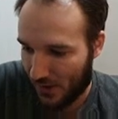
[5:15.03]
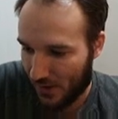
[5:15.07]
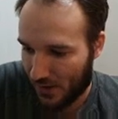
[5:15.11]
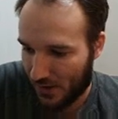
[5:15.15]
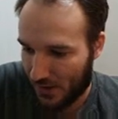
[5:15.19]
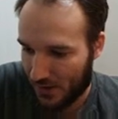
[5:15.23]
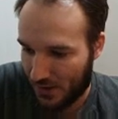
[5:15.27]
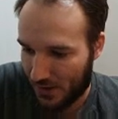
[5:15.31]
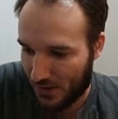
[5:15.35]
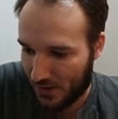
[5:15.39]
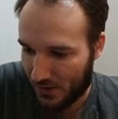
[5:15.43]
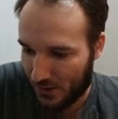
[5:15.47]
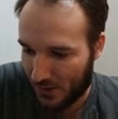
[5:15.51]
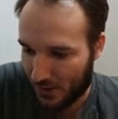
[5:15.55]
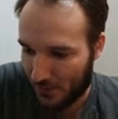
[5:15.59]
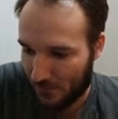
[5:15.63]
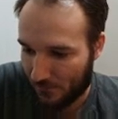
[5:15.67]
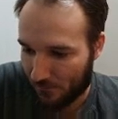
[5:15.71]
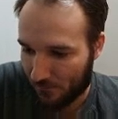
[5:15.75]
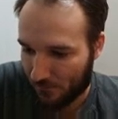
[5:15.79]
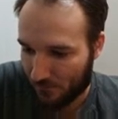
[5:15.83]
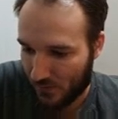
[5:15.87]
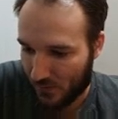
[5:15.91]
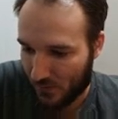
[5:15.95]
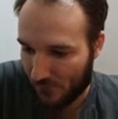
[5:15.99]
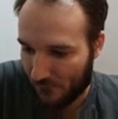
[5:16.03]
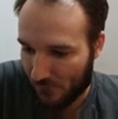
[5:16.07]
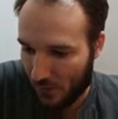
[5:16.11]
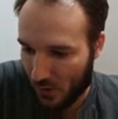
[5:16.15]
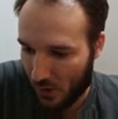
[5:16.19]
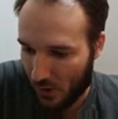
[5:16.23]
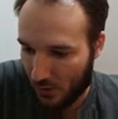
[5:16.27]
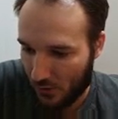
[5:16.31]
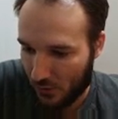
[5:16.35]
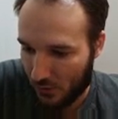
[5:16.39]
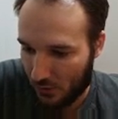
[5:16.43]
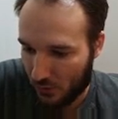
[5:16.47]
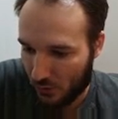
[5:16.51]
Here,
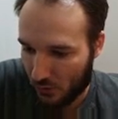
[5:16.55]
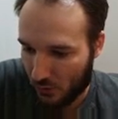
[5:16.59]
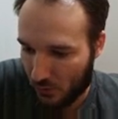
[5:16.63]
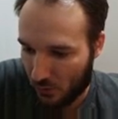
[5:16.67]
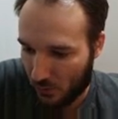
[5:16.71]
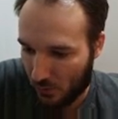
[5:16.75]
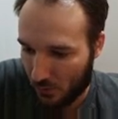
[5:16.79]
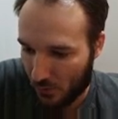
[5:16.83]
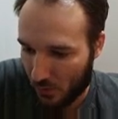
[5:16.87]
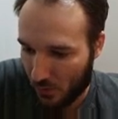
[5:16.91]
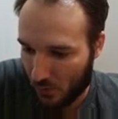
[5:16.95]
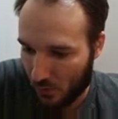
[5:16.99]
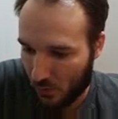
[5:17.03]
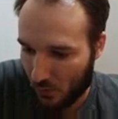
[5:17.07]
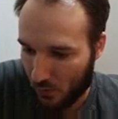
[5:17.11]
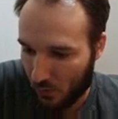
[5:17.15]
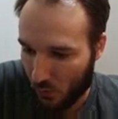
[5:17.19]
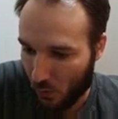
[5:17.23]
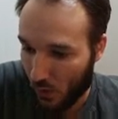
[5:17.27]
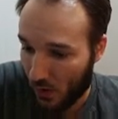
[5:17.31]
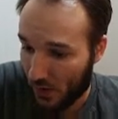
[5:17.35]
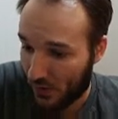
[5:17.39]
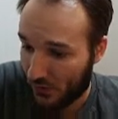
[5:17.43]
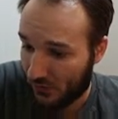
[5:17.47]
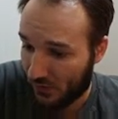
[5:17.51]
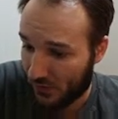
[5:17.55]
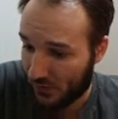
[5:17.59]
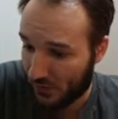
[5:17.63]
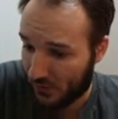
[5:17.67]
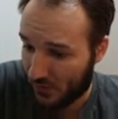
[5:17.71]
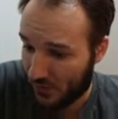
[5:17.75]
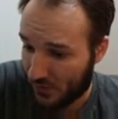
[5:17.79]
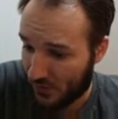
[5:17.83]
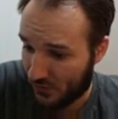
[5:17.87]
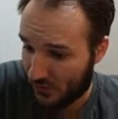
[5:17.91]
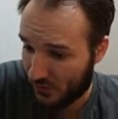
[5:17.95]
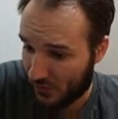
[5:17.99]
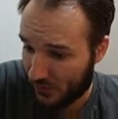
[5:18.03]
volume was
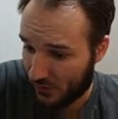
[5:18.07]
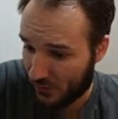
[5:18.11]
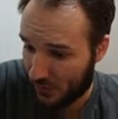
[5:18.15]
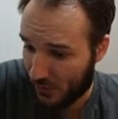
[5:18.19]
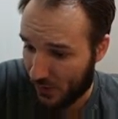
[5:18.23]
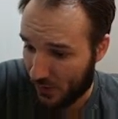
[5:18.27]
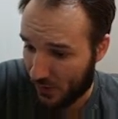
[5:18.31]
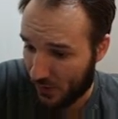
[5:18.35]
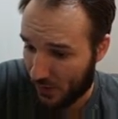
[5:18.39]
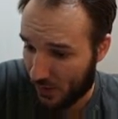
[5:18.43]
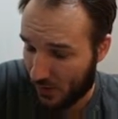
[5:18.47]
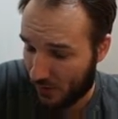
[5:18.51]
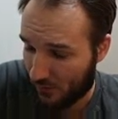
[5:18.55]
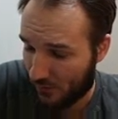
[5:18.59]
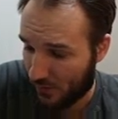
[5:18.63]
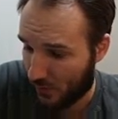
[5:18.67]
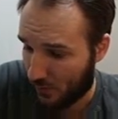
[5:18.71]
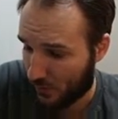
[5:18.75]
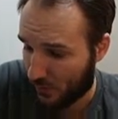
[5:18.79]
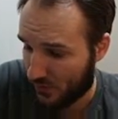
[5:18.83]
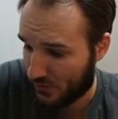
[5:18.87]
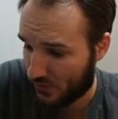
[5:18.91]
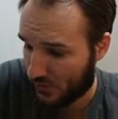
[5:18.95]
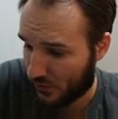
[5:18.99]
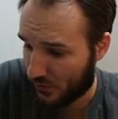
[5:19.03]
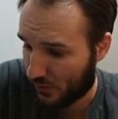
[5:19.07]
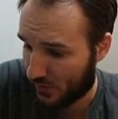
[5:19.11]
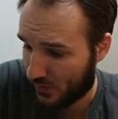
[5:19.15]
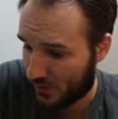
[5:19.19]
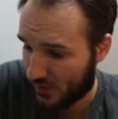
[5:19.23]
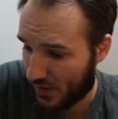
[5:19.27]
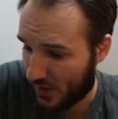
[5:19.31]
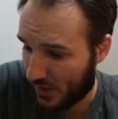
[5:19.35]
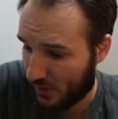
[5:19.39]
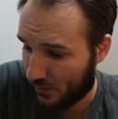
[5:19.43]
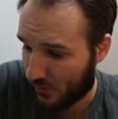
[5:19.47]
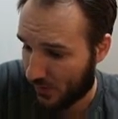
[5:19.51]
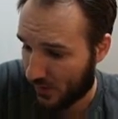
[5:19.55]
increasing throughout all of it. We still went
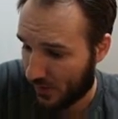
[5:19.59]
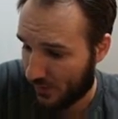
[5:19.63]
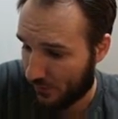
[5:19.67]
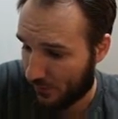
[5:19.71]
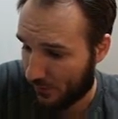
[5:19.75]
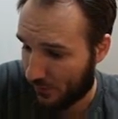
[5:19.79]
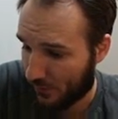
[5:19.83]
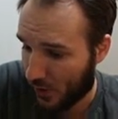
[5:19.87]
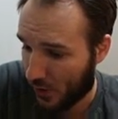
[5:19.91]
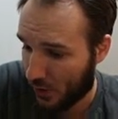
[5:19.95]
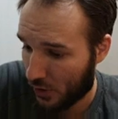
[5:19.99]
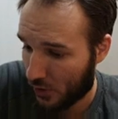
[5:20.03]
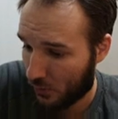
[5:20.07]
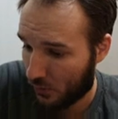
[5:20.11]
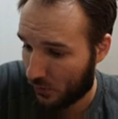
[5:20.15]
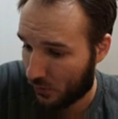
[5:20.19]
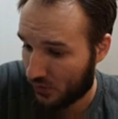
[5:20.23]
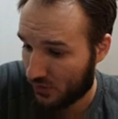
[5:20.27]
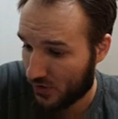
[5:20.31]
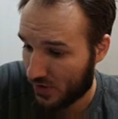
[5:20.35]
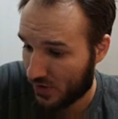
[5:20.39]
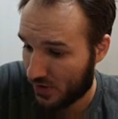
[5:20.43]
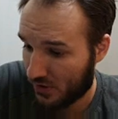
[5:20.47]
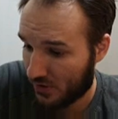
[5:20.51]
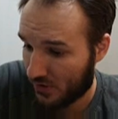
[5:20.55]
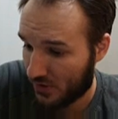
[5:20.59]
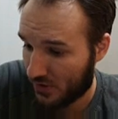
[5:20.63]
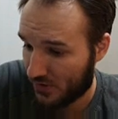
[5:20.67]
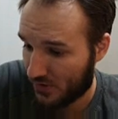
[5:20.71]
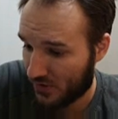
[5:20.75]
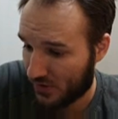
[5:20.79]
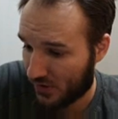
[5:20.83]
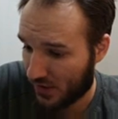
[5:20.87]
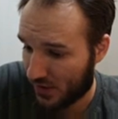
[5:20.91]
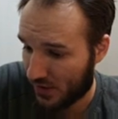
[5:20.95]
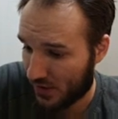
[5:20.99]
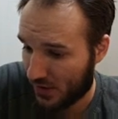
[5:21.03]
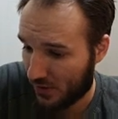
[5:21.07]
down, whatever. Volume was
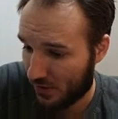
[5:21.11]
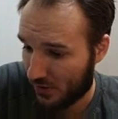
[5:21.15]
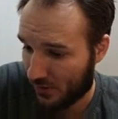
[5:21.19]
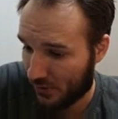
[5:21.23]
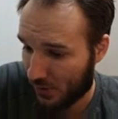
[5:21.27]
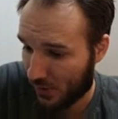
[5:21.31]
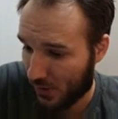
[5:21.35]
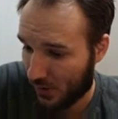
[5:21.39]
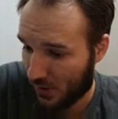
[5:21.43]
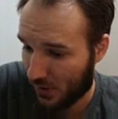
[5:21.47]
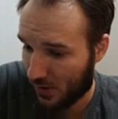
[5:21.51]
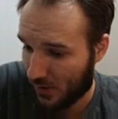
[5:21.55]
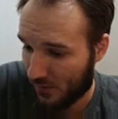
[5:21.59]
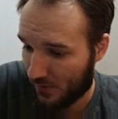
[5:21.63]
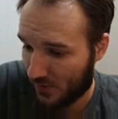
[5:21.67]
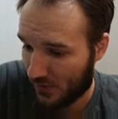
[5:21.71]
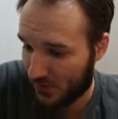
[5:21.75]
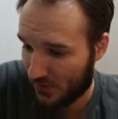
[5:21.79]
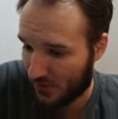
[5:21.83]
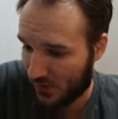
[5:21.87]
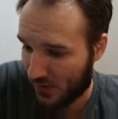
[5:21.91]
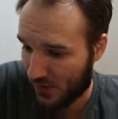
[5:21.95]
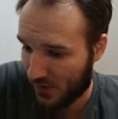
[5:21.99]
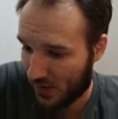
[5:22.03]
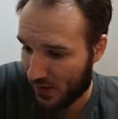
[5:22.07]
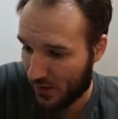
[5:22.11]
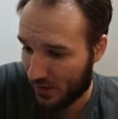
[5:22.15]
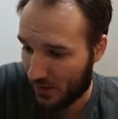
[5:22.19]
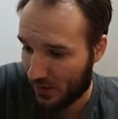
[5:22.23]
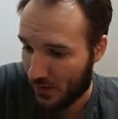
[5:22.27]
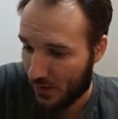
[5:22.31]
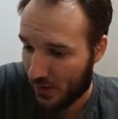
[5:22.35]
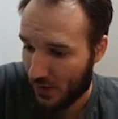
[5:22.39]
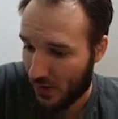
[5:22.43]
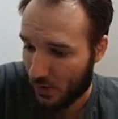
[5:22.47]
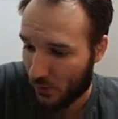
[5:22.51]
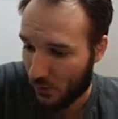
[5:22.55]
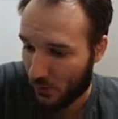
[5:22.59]
decreasing here throughout all this, and then
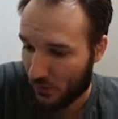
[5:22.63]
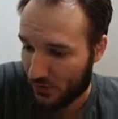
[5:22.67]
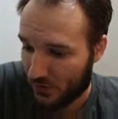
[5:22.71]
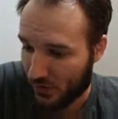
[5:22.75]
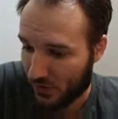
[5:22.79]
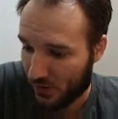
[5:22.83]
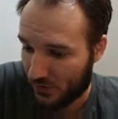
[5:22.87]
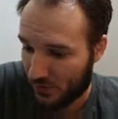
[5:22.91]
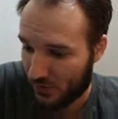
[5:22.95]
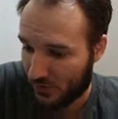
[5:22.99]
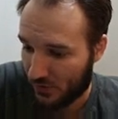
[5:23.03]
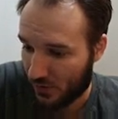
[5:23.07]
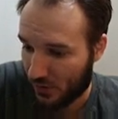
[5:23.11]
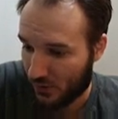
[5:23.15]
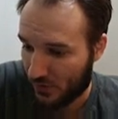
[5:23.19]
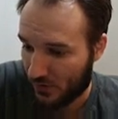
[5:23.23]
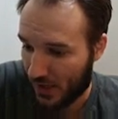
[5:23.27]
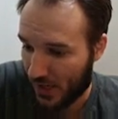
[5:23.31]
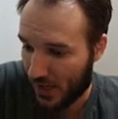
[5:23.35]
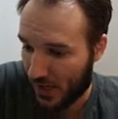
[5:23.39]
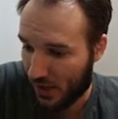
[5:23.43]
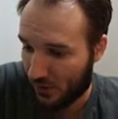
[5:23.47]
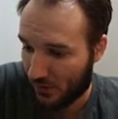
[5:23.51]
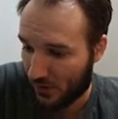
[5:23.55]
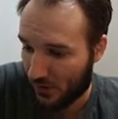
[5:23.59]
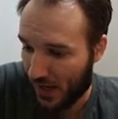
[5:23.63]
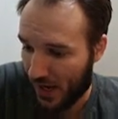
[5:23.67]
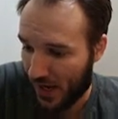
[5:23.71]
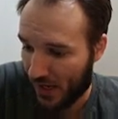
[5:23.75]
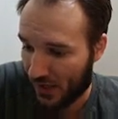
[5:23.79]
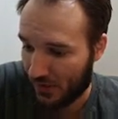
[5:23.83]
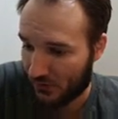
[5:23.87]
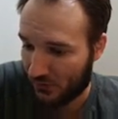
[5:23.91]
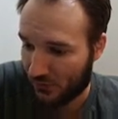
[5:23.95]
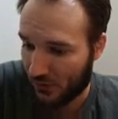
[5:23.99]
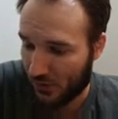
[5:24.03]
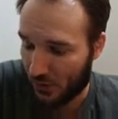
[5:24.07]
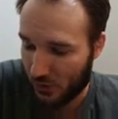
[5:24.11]
we started to go down
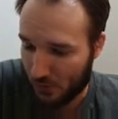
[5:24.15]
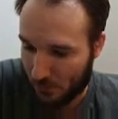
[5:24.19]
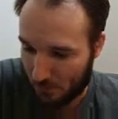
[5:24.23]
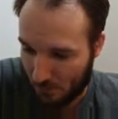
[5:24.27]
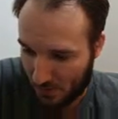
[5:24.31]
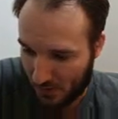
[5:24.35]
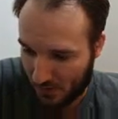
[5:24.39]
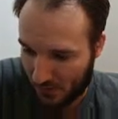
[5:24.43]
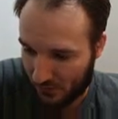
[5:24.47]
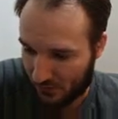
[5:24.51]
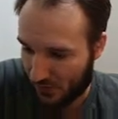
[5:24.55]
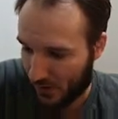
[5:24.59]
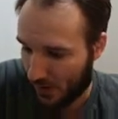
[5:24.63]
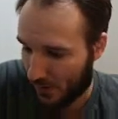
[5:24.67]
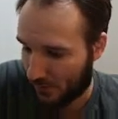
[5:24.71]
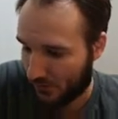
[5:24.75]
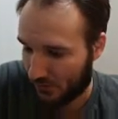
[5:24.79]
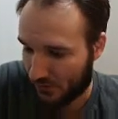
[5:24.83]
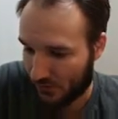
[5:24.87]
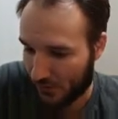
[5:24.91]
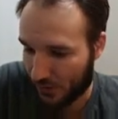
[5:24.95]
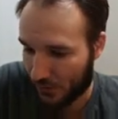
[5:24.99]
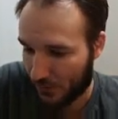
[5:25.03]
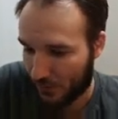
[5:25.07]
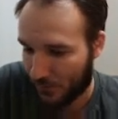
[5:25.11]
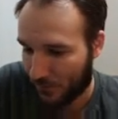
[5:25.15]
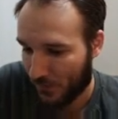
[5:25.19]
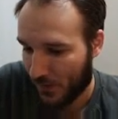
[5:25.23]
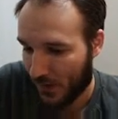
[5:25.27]
as volume picked up. So